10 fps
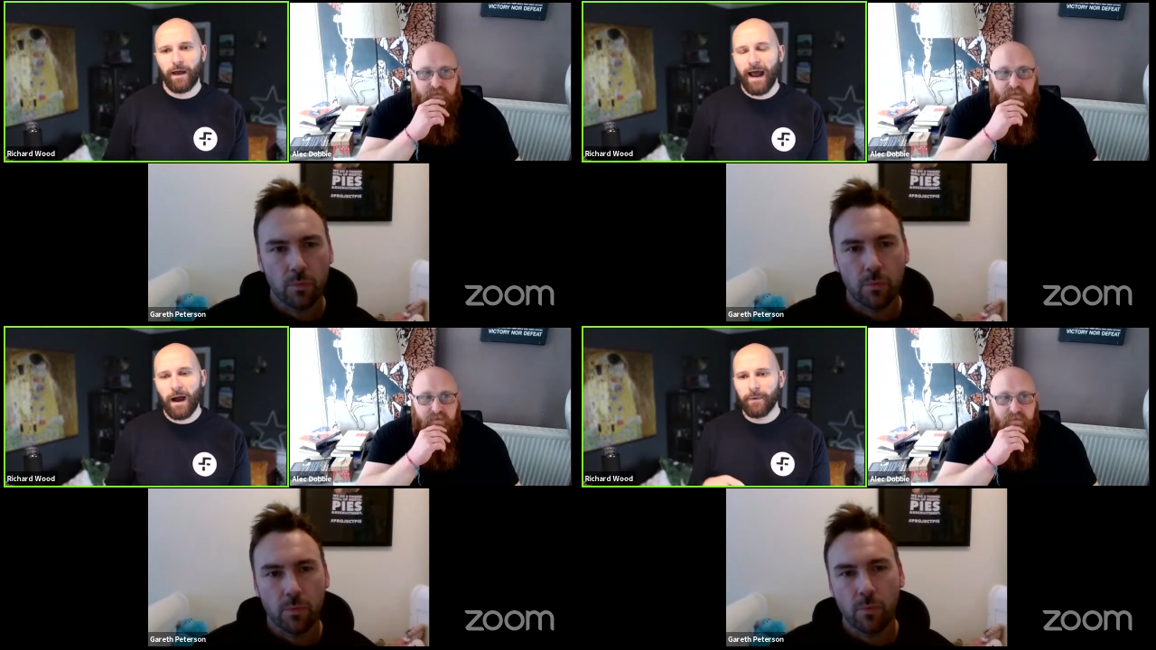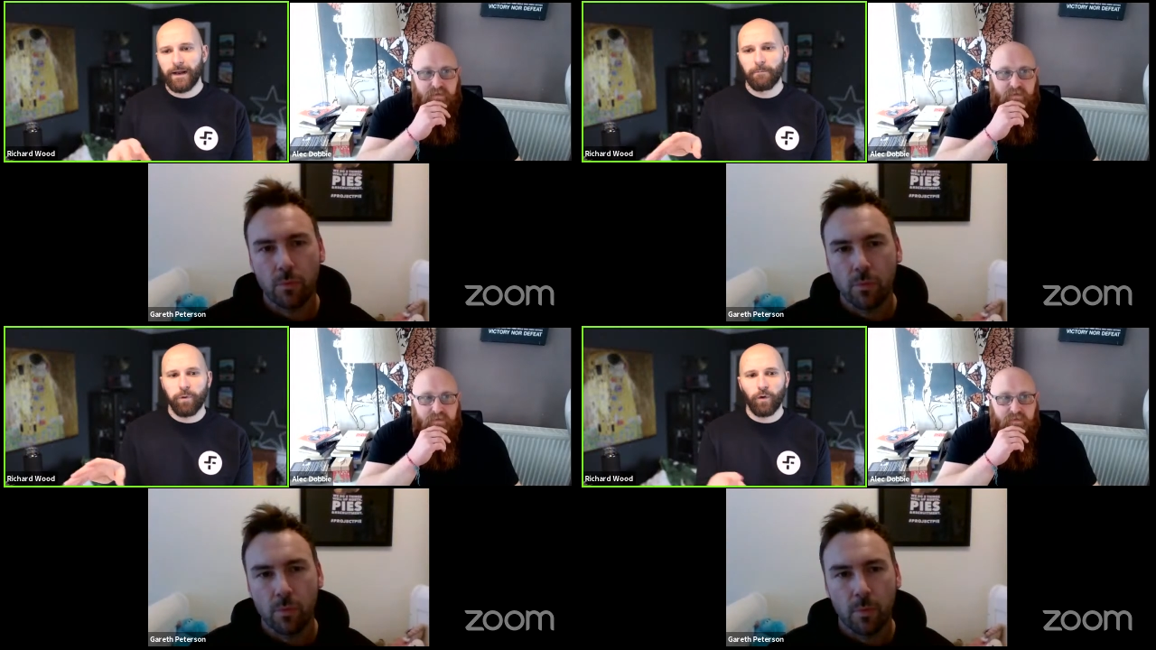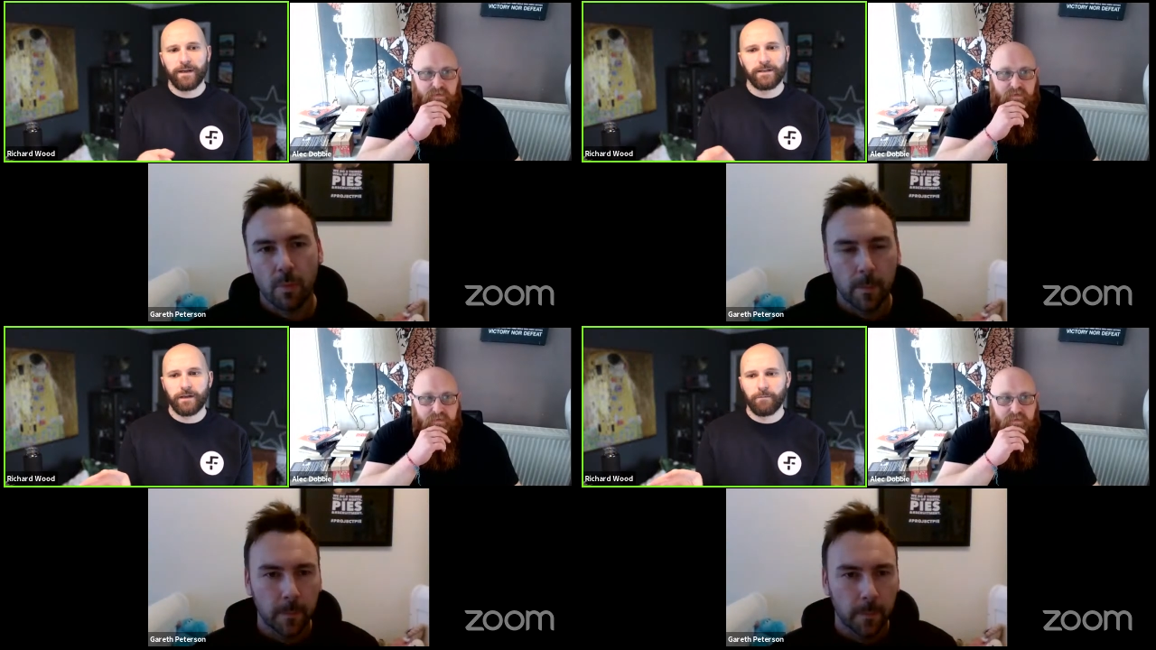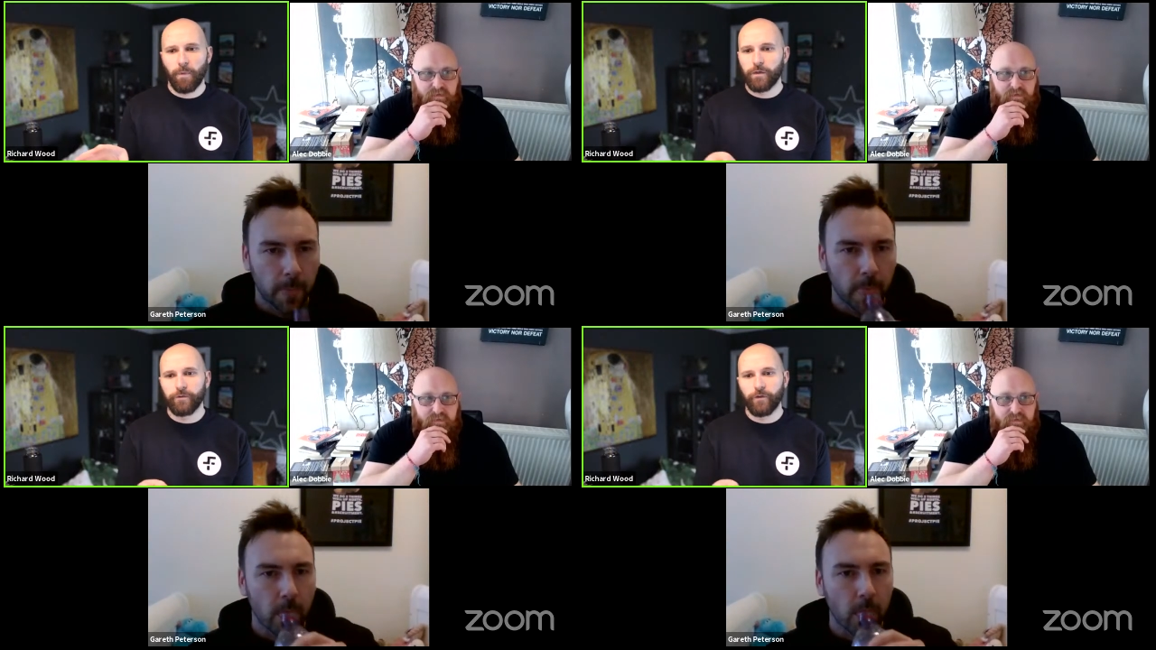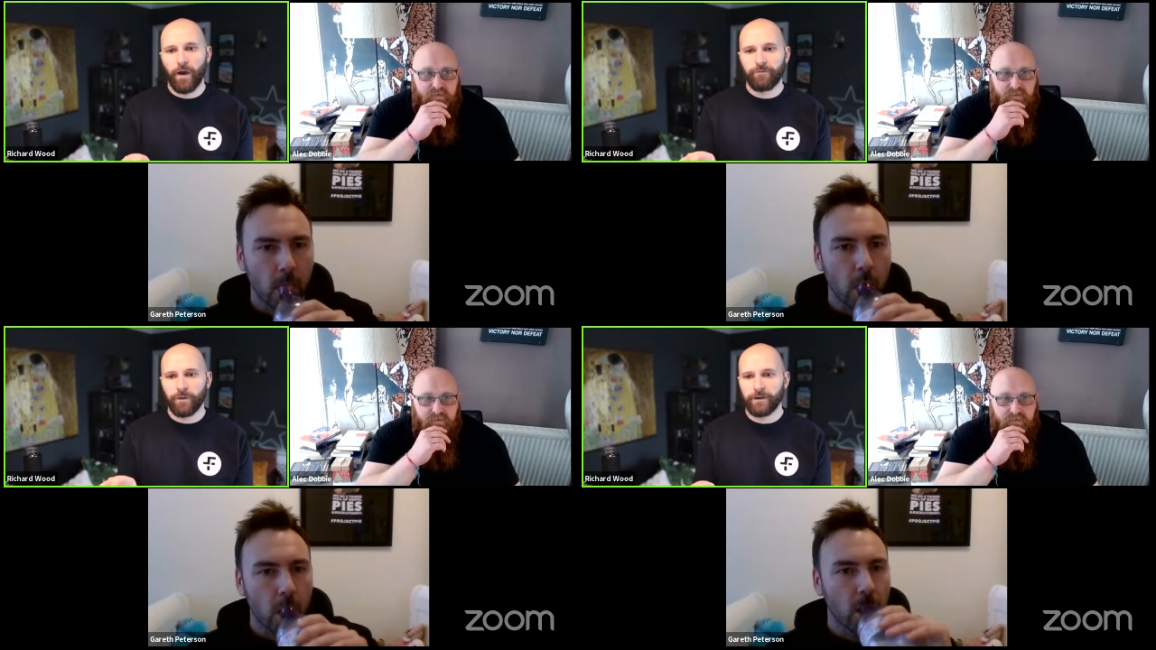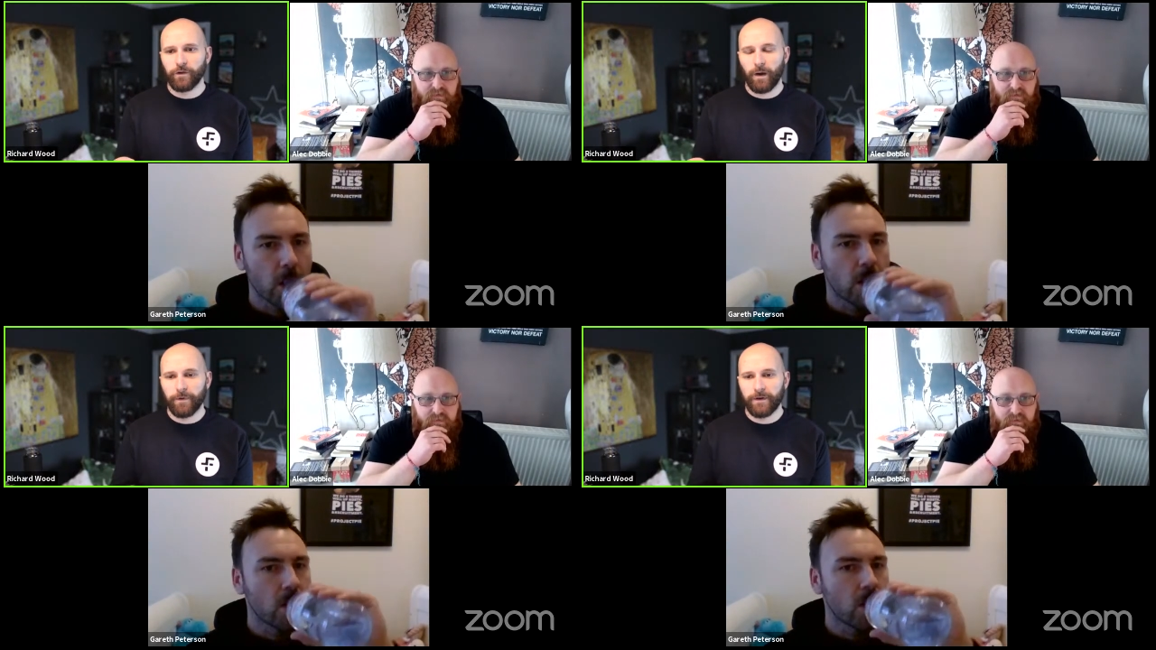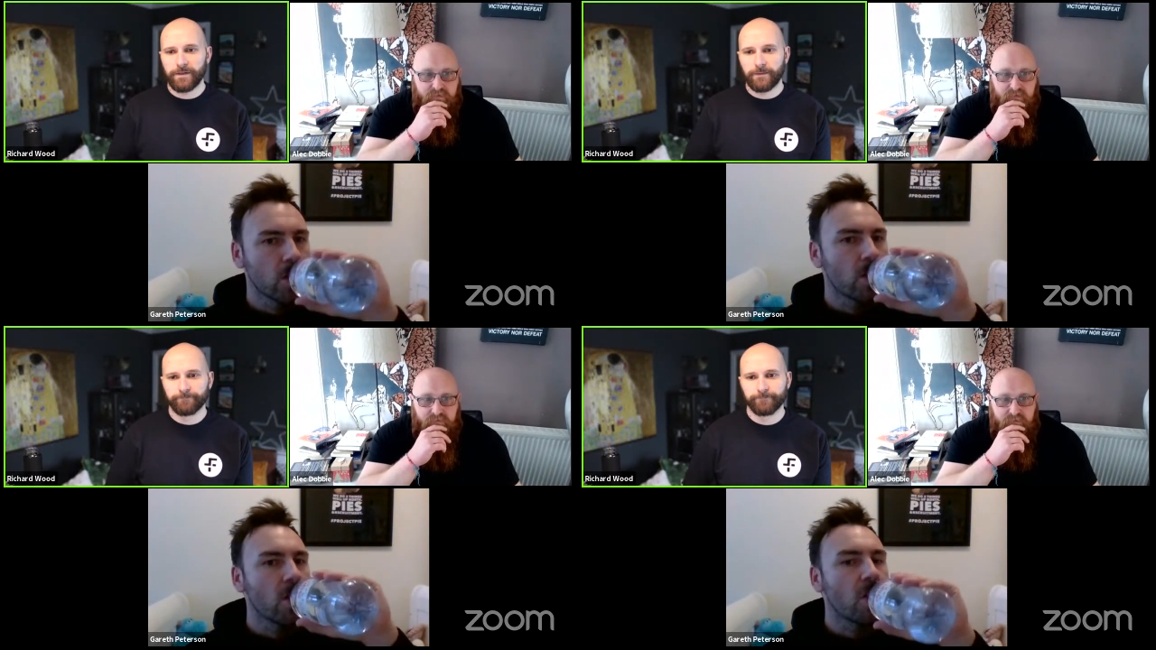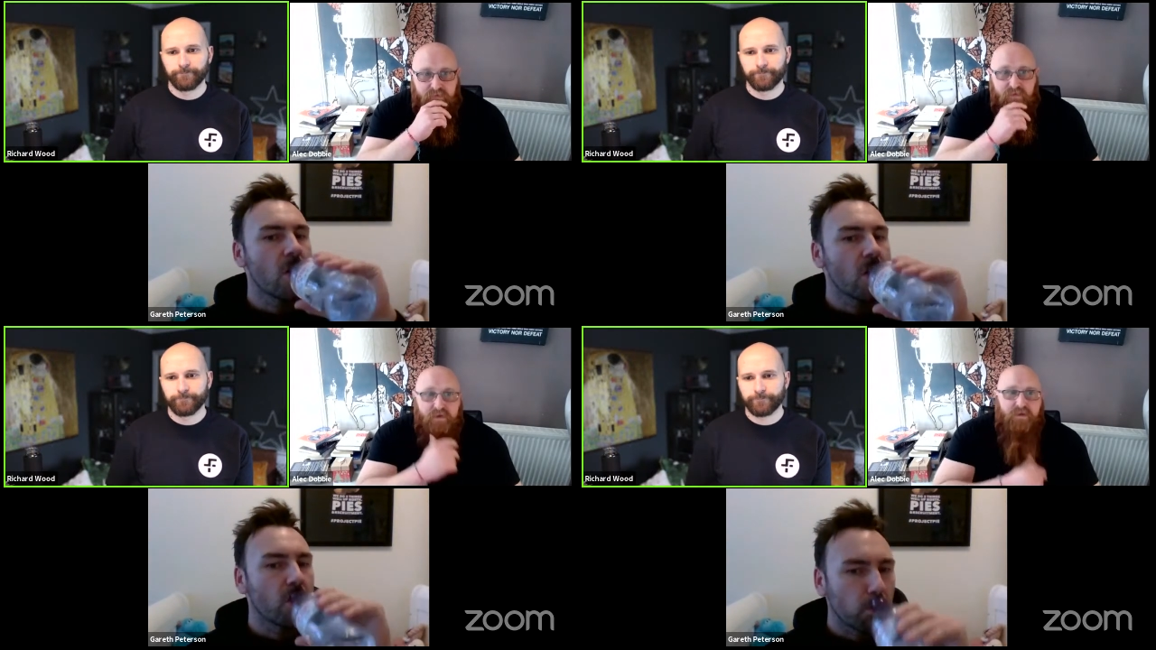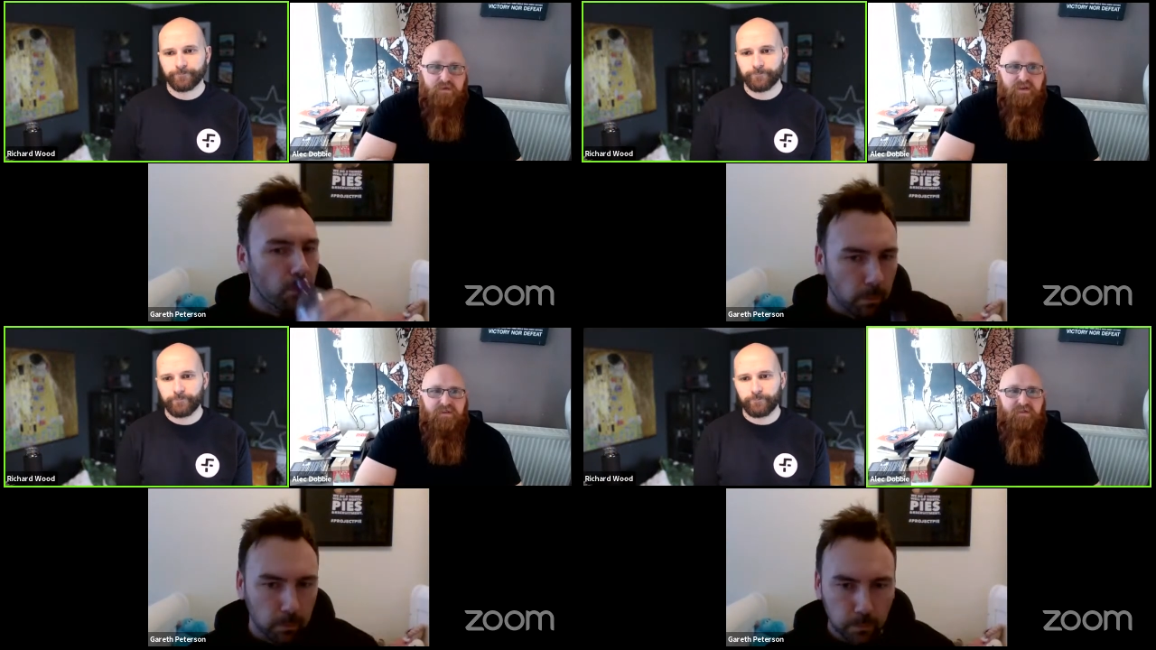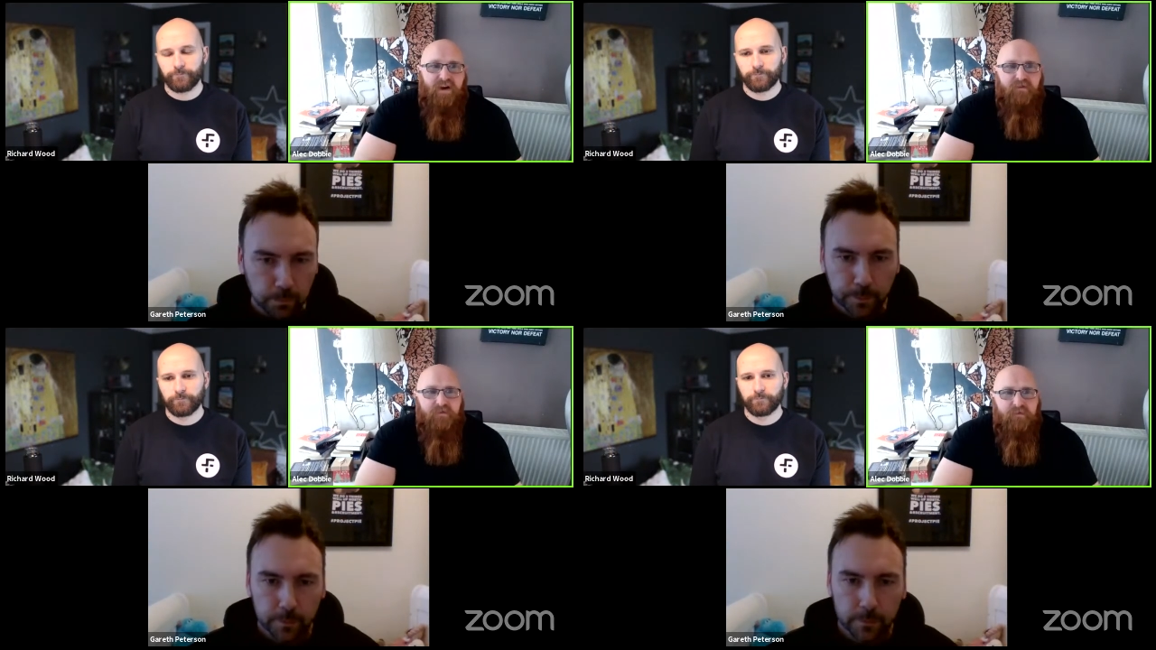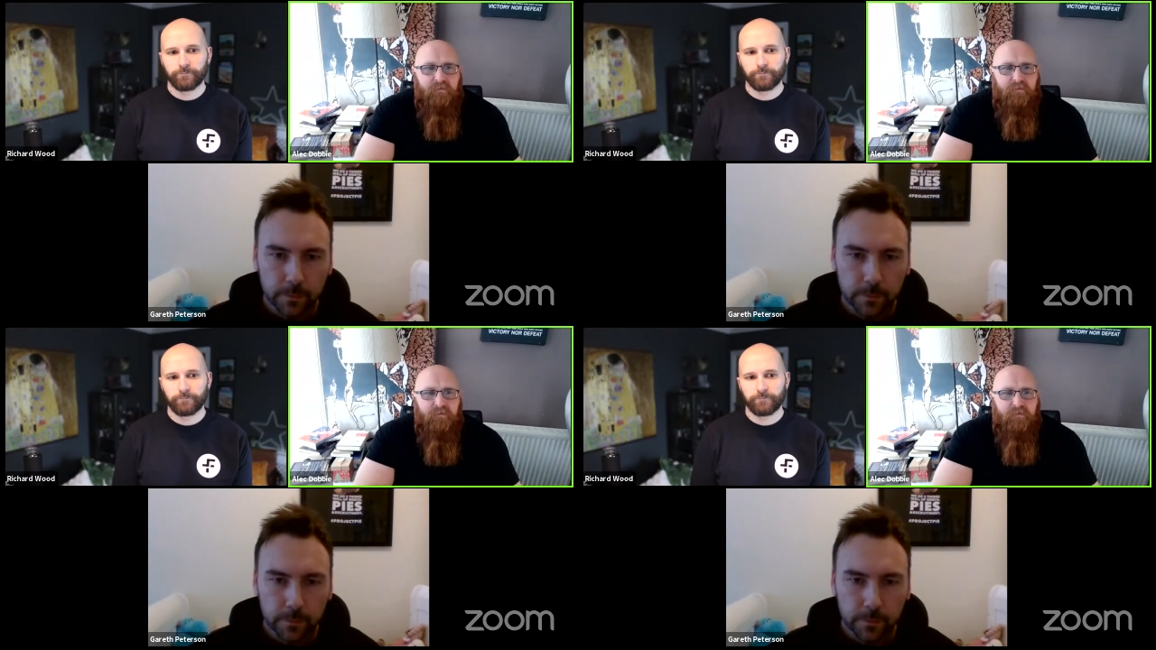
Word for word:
Speaker 1: how many employees do both of you have within your companies? 25.